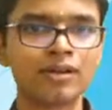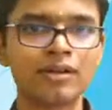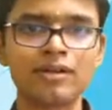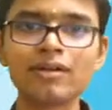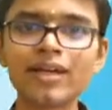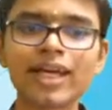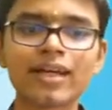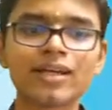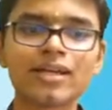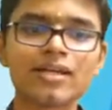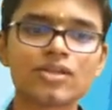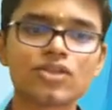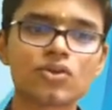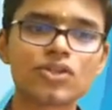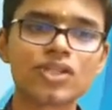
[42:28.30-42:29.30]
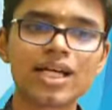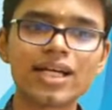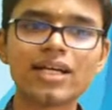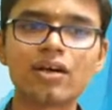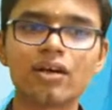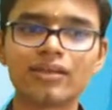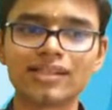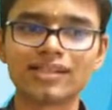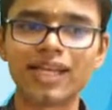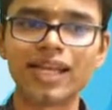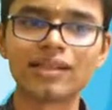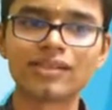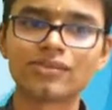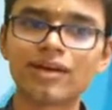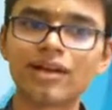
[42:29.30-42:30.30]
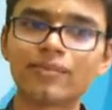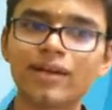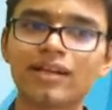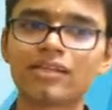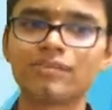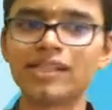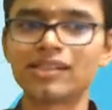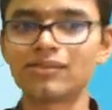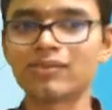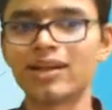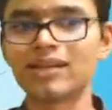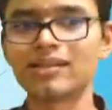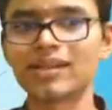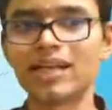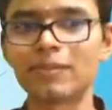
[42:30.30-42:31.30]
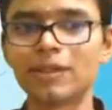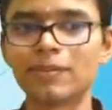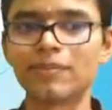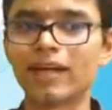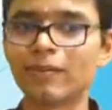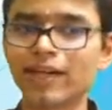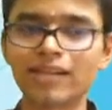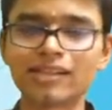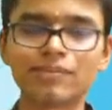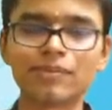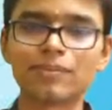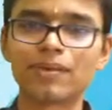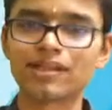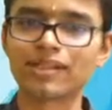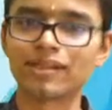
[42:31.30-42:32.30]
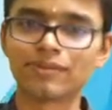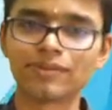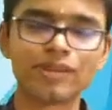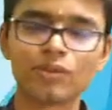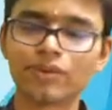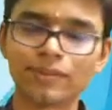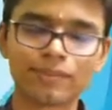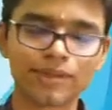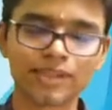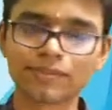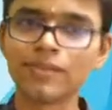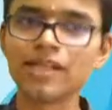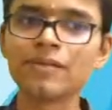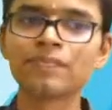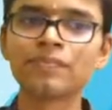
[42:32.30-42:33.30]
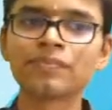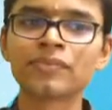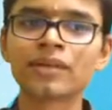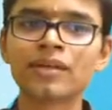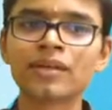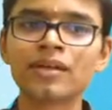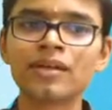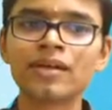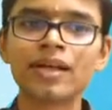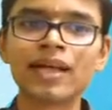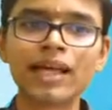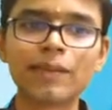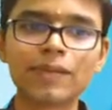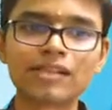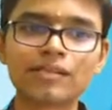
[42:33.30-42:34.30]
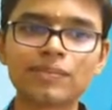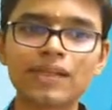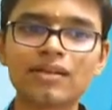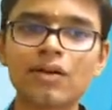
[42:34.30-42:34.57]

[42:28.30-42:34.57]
Okay, so study all this. A square minus b square is a minus b plus a into a plus b the